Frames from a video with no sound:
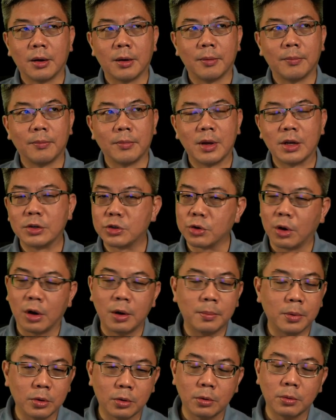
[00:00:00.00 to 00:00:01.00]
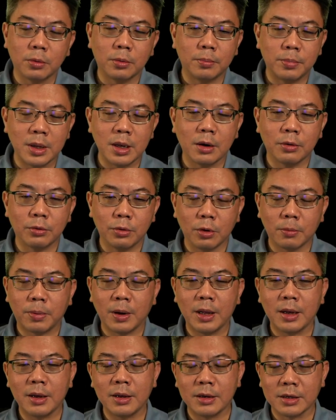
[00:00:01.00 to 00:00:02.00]
enjoyable to be a rook
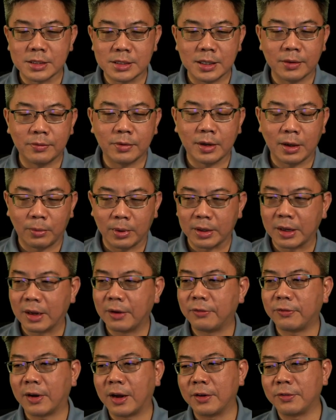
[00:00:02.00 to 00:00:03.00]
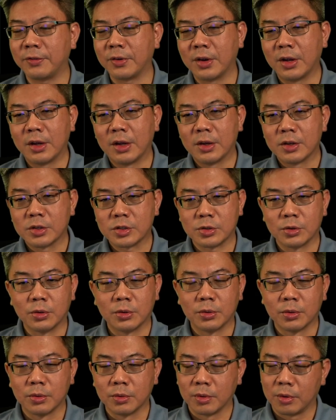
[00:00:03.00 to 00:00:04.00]
player in a server like 195.
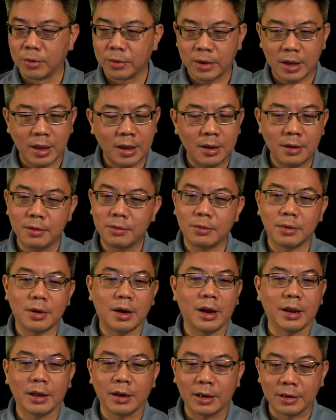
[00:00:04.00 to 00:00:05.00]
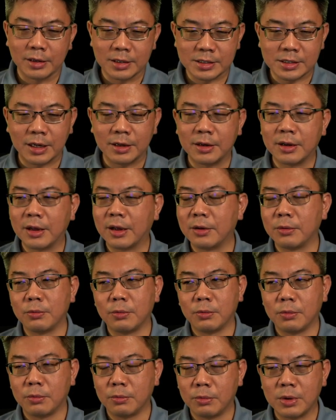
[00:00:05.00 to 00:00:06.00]
So okay, I can understand that.
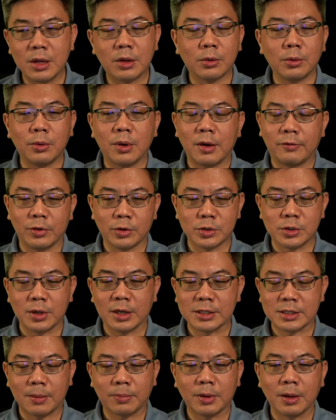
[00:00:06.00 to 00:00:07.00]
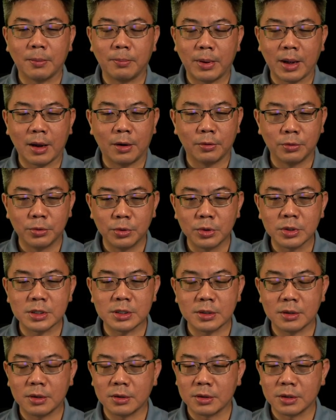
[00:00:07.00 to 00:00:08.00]
We too have also accepted back our
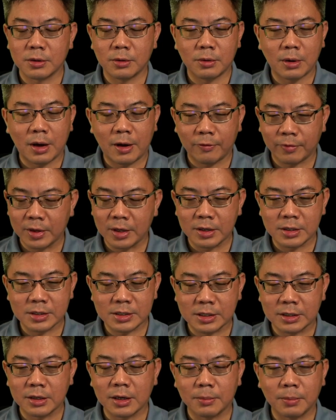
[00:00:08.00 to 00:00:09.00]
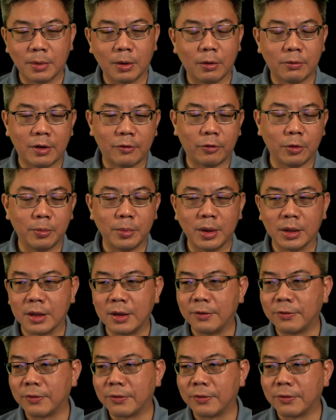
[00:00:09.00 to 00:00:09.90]
rooks after a certain amount of reformative